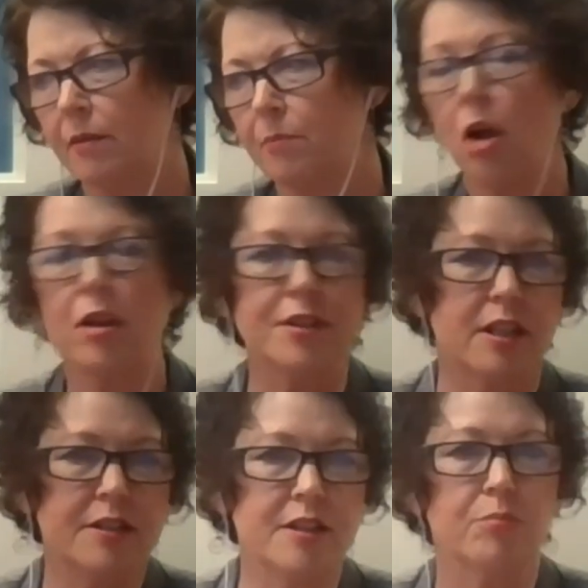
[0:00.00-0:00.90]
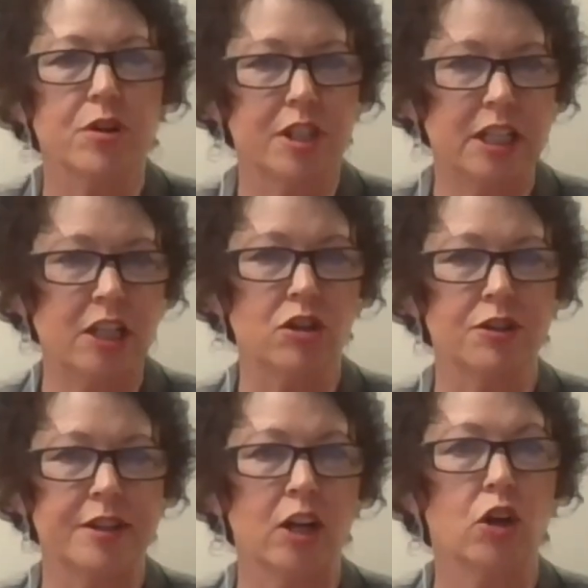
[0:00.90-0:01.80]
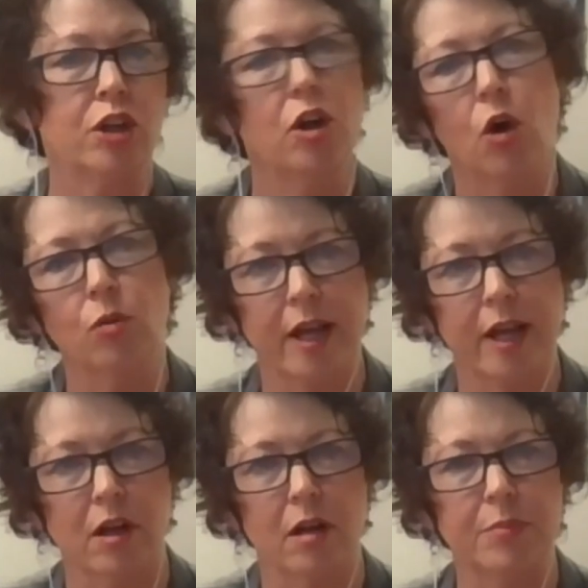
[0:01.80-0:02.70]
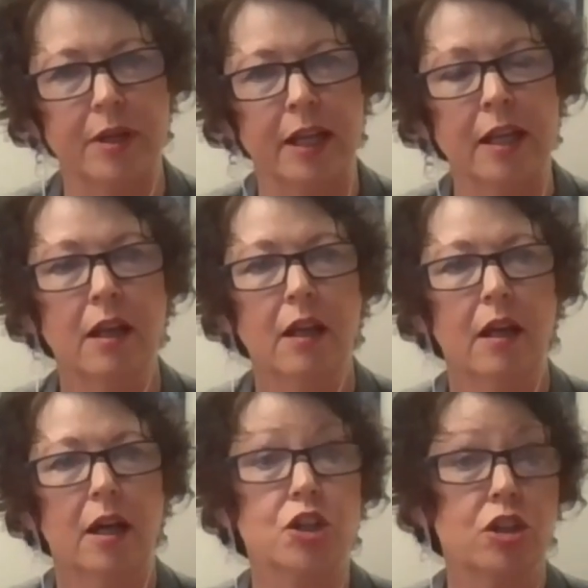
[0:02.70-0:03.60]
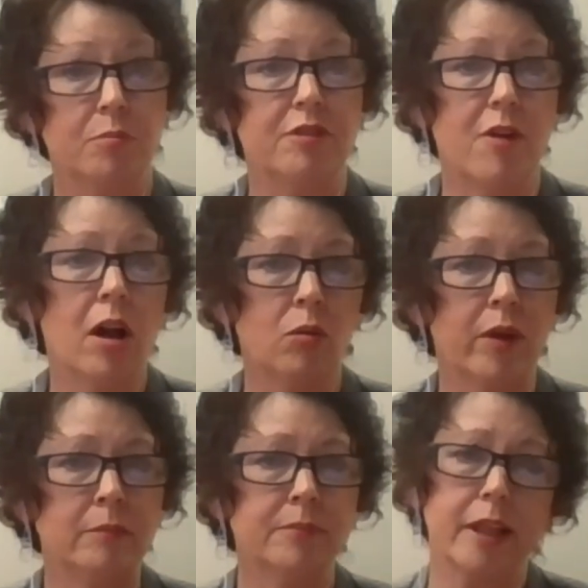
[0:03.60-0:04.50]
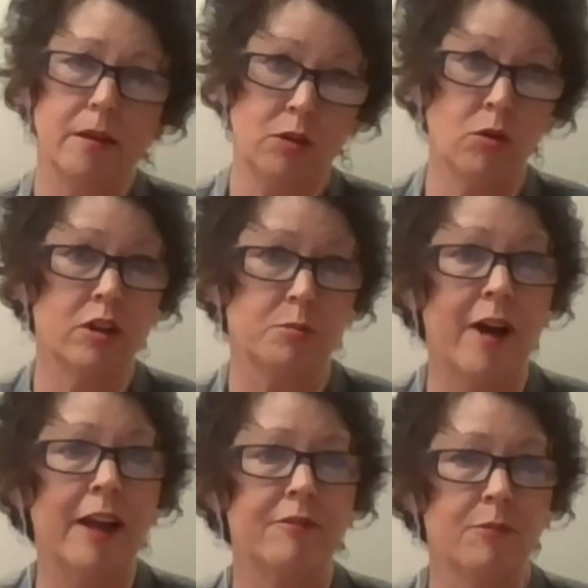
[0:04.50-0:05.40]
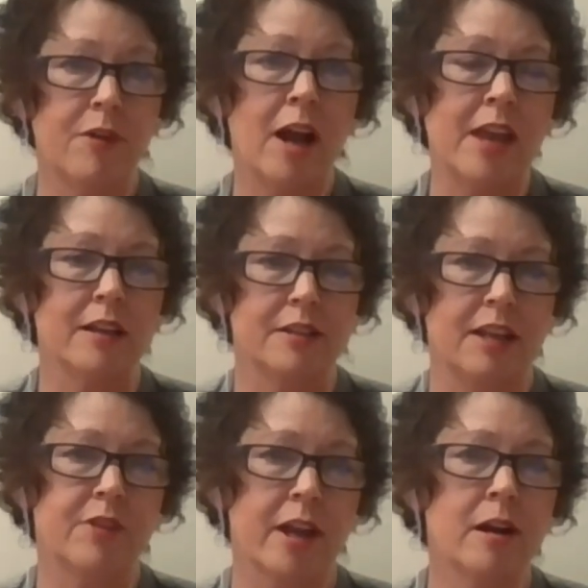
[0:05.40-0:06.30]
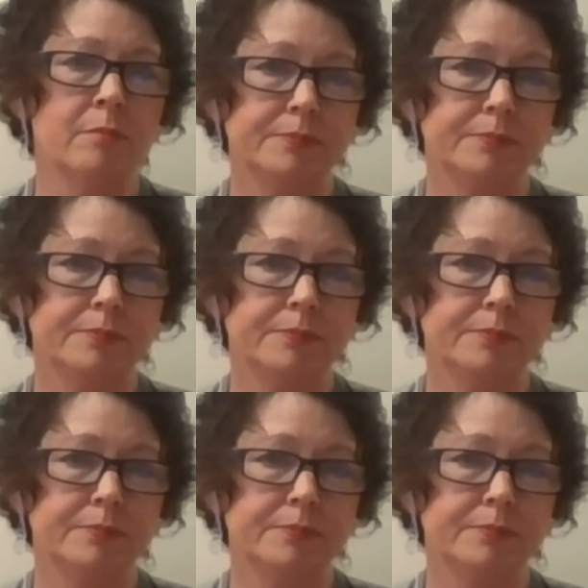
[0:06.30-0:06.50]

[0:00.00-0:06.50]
policies and procedures that a good home care company should be following in order to provide that safe care.